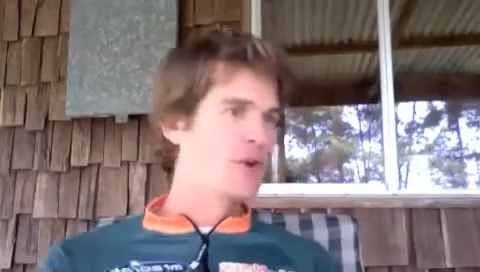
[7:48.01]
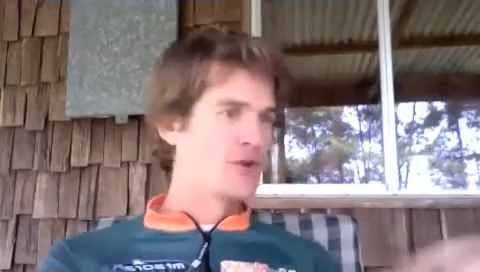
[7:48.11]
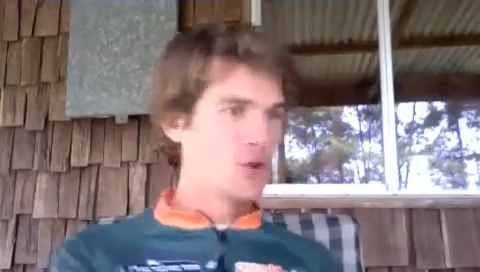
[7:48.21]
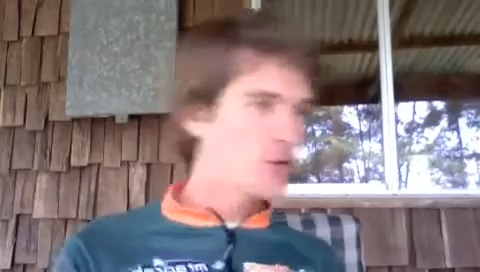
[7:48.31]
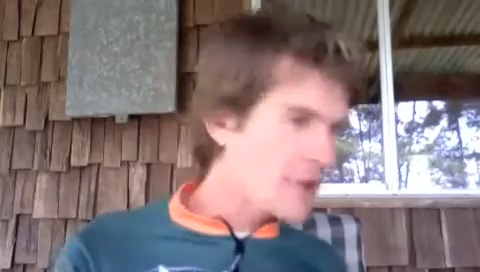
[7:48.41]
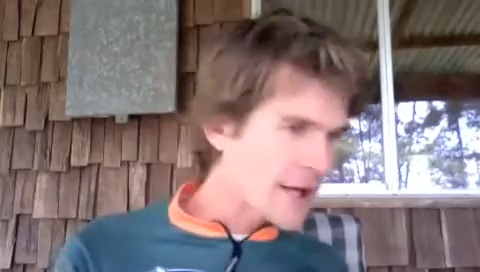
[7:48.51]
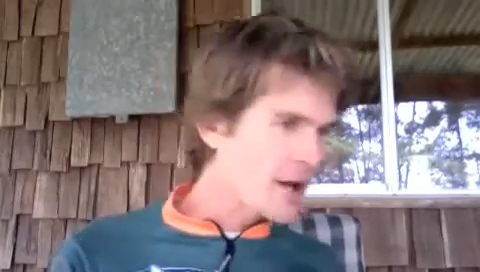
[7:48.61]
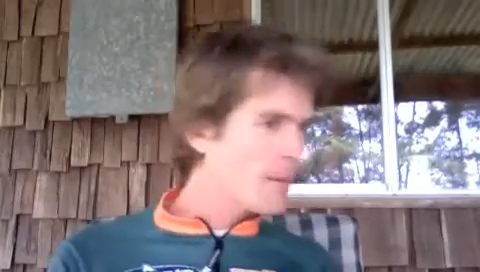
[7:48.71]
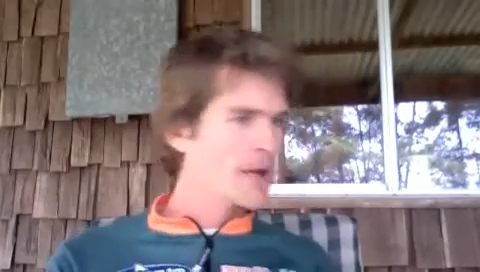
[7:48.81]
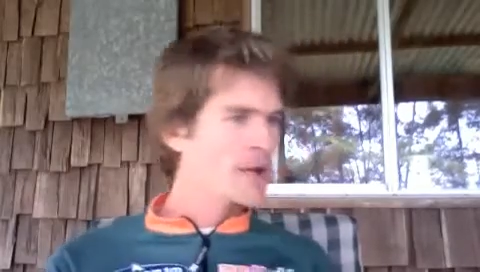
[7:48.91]

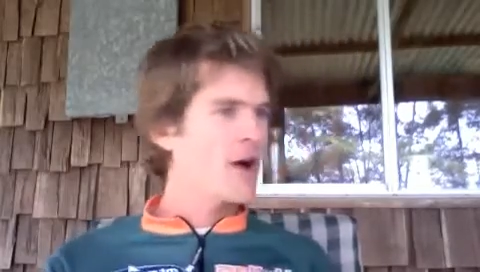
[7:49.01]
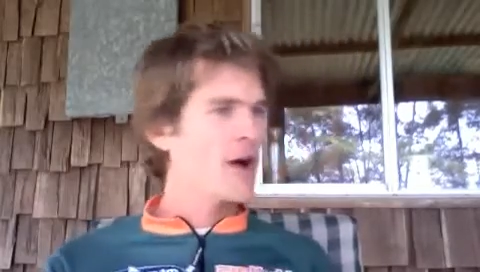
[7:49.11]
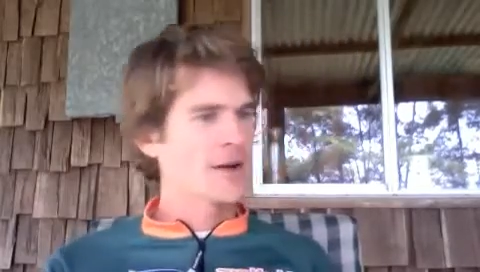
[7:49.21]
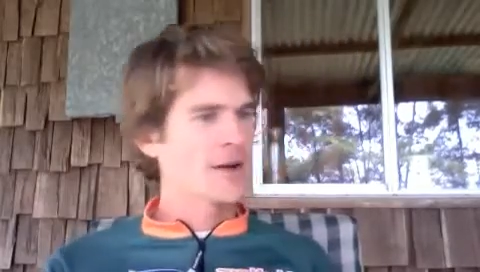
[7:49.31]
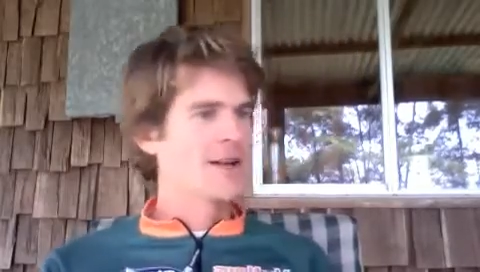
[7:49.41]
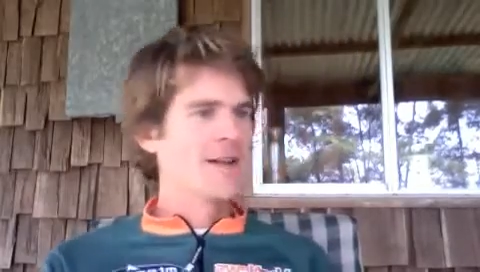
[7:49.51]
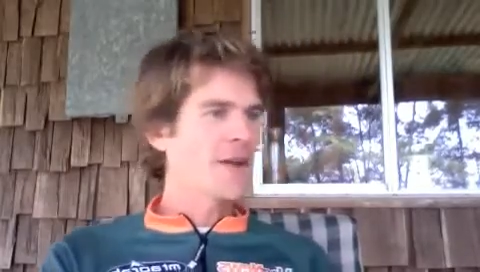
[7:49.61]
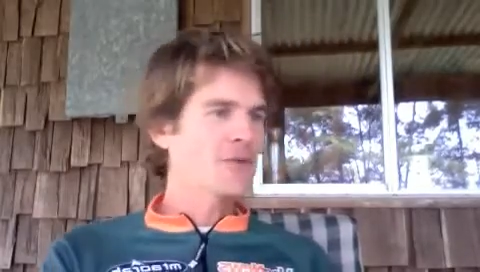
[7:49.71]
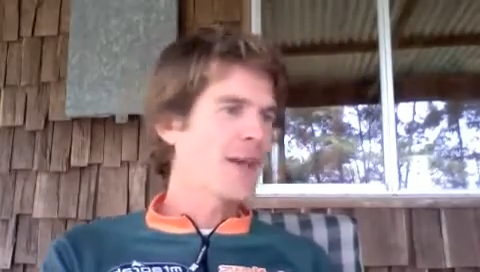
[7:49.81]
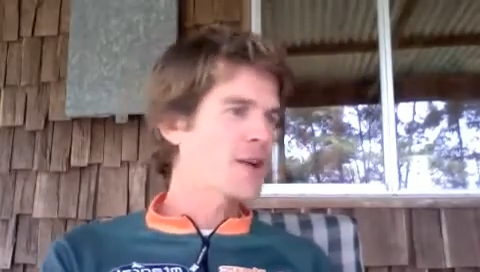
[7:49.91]
Durian, oh my God,
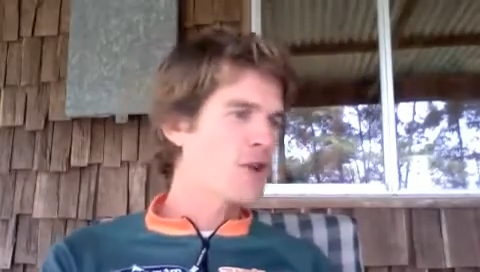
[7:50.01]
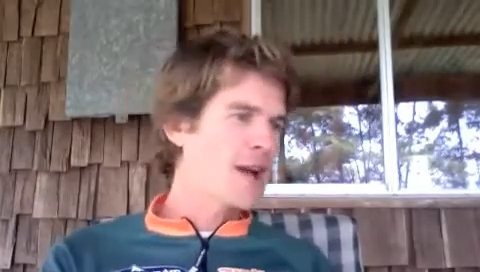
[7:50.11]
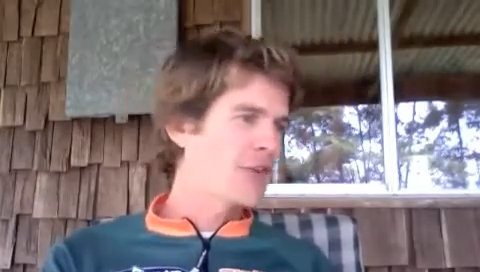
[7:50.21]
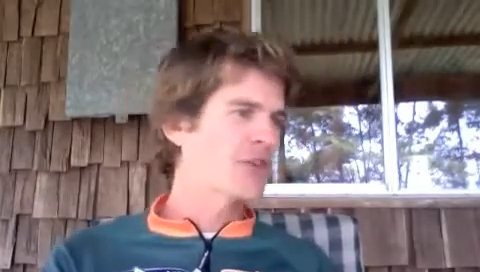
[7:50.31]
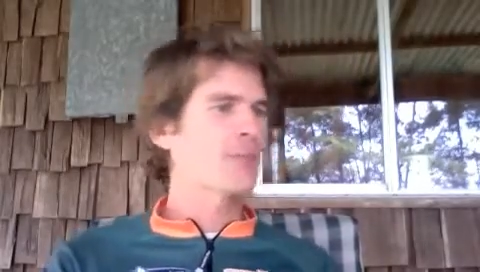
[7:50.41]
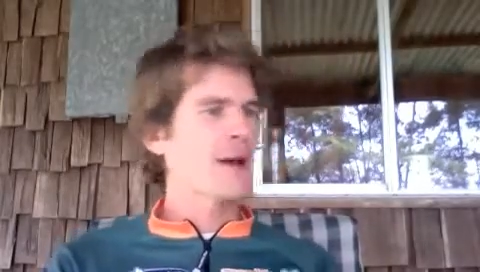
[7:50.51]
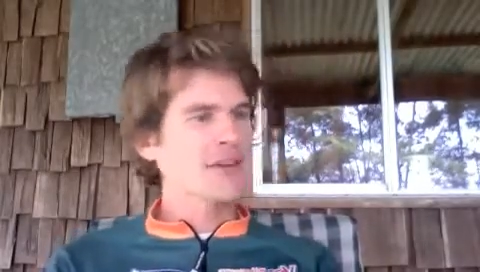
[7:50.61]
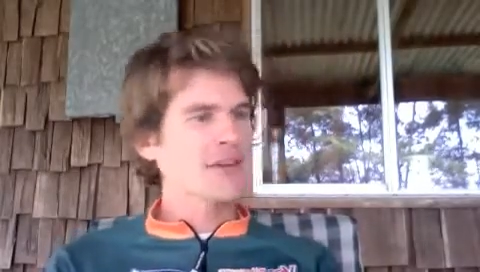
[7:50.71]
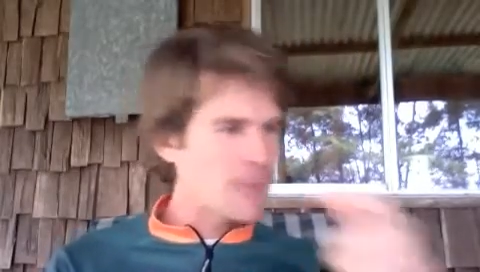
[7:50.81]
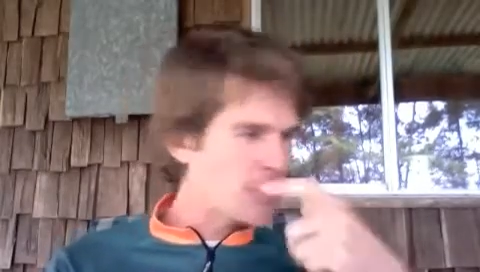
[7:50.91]
that's what that crazy smell
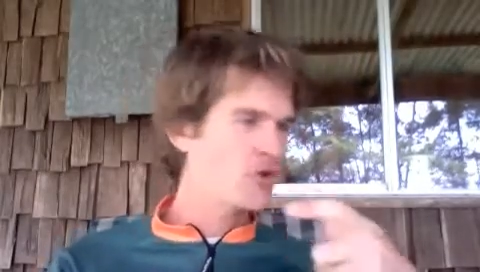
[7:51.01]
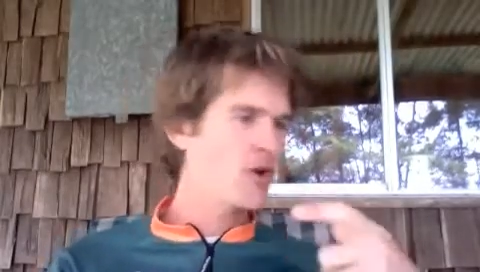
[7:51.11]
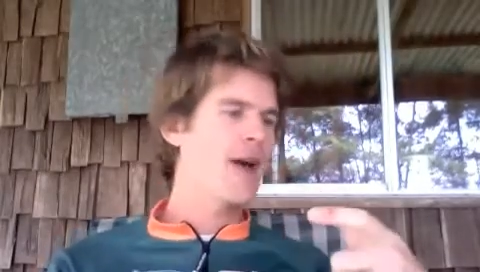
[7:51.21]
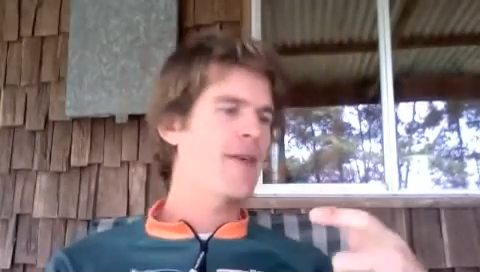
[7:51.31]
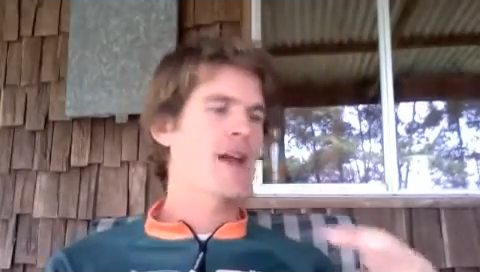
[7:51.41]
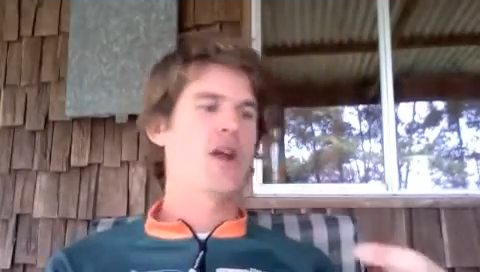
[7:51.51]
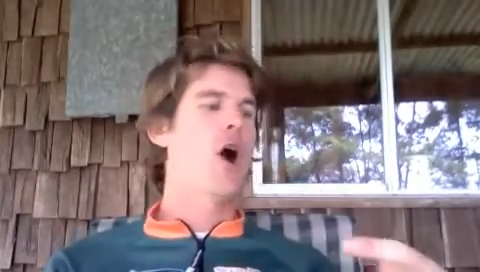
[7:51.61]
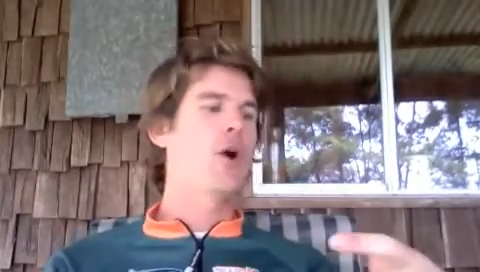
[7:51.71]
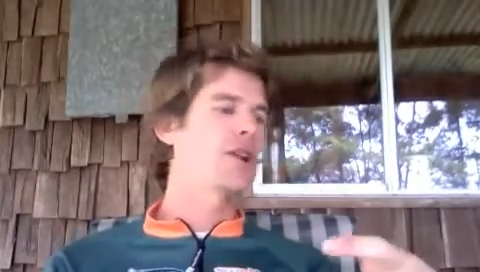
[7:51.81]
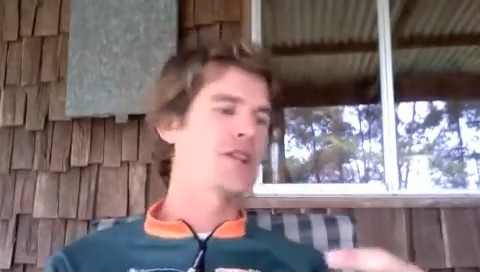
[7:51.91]
is, let me try that,
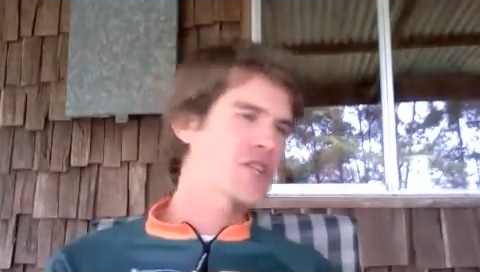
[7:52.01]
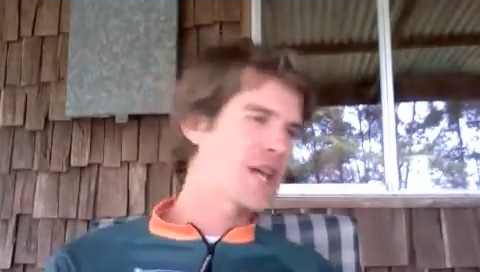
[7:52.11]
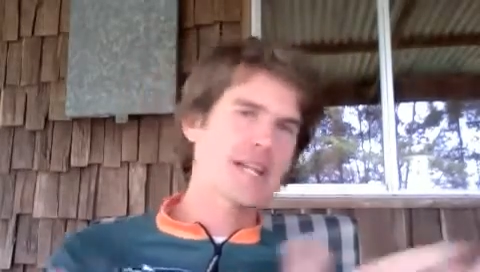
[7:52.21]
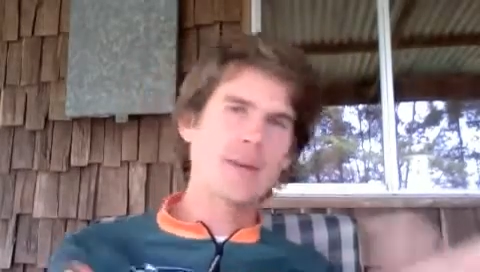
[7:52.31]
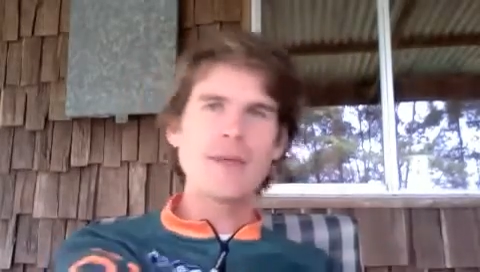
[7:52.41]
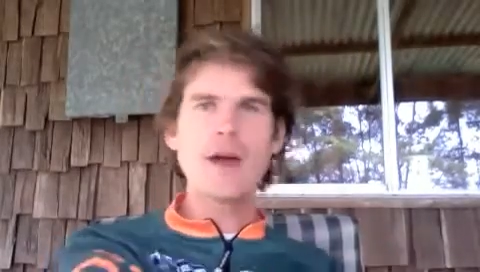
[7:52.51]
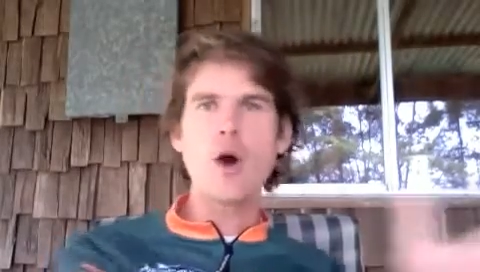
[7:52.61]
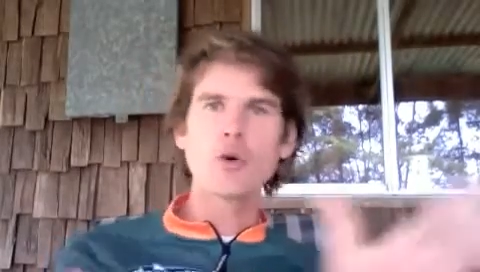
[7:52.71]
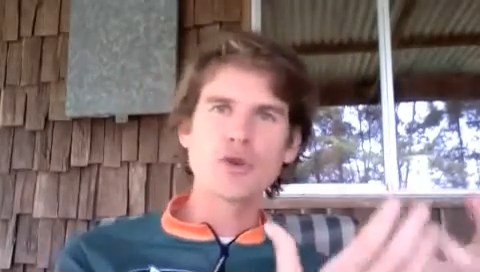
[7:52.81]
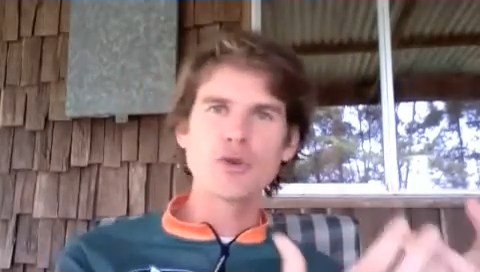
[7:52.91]
holy shit, give me the
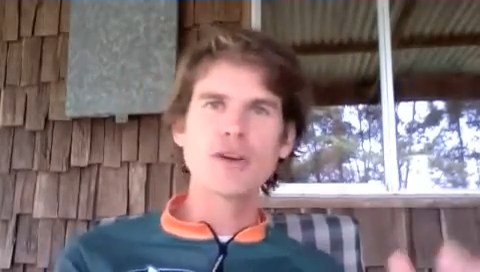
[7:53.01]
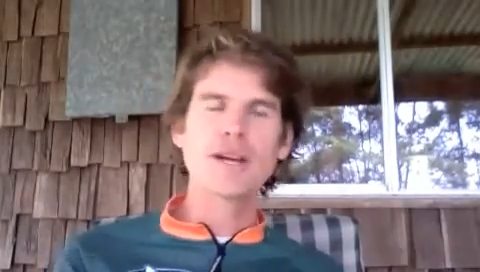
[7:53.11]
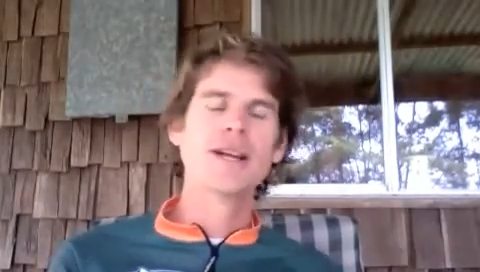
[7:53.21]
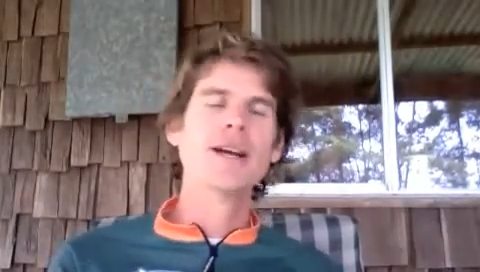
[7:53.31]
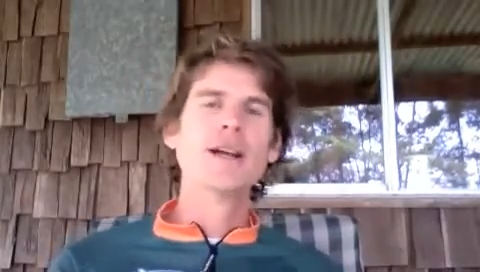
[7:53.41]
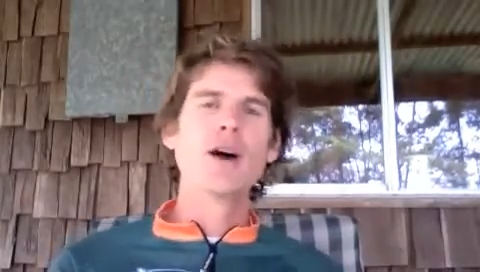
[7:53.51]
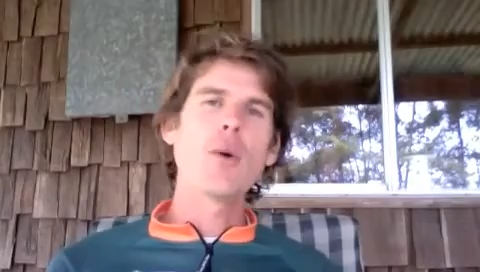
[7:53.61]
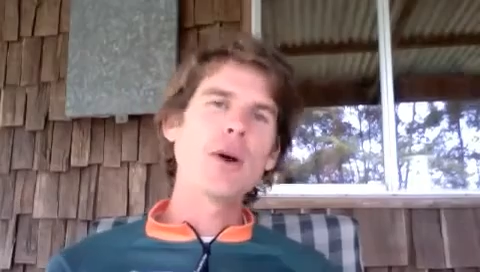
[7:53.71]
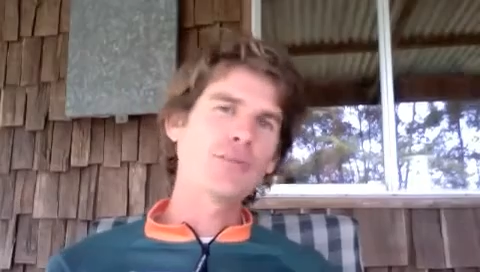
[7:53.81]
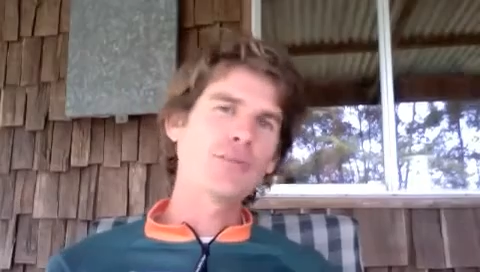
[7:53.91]
whole durian.
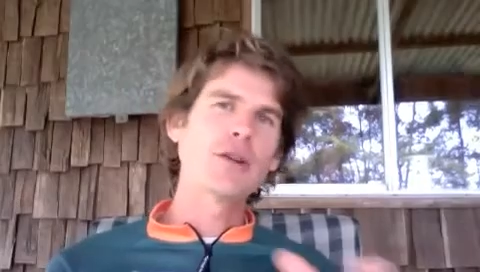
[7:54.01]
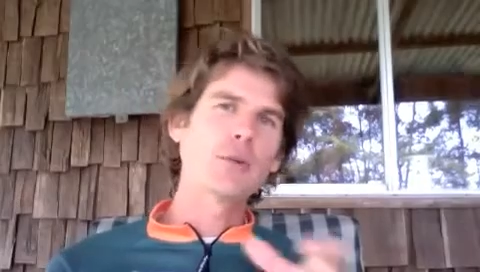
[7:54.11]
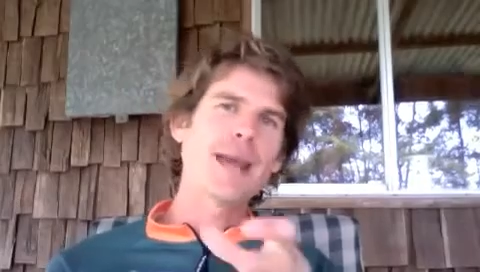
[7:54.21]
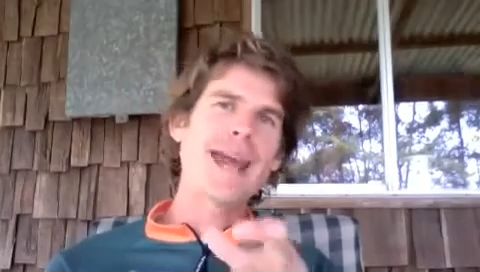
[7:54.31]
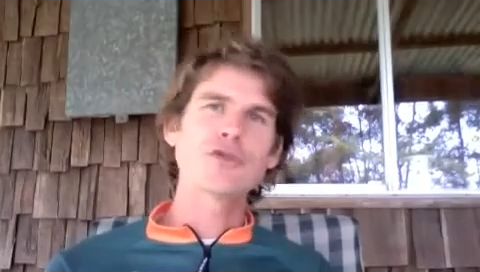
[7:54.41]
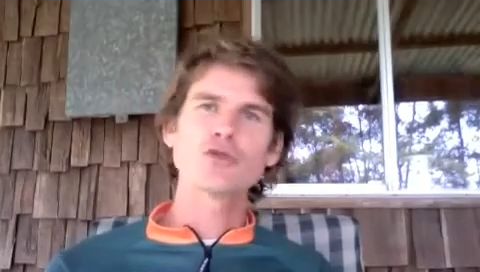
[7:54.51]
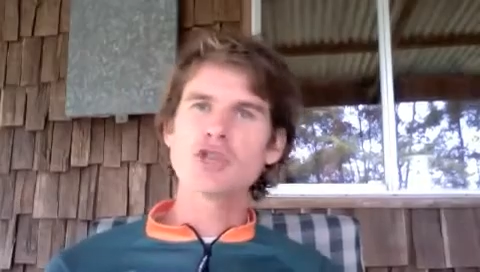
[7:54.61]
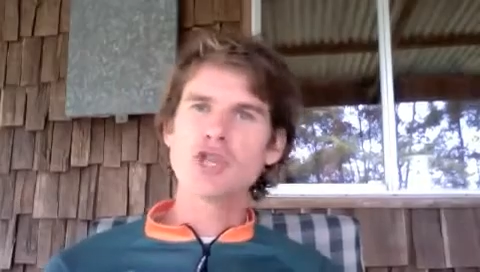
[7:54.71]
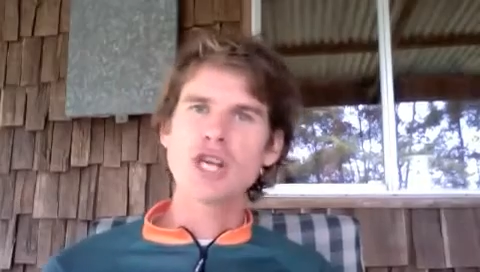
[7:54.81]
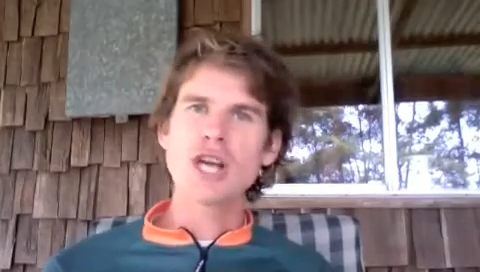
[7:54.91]
I always bring a little bit extra
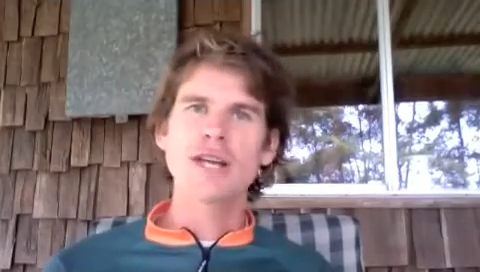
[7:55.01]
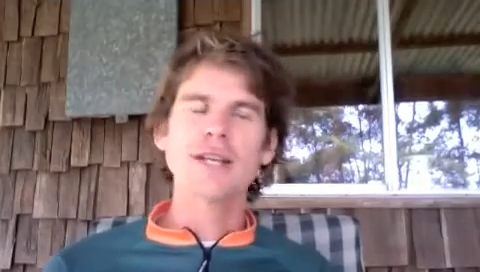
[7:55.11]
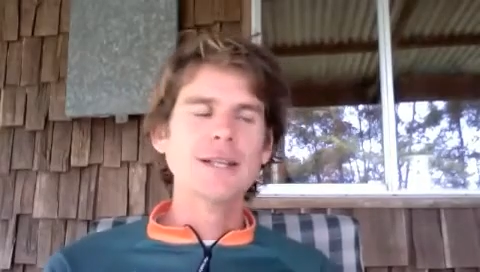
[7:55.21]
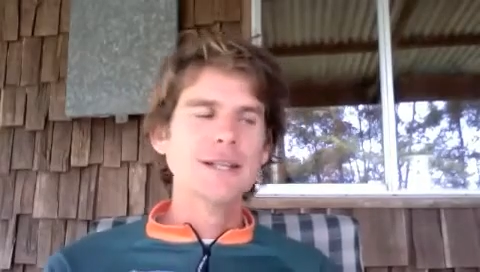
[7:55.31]
to share.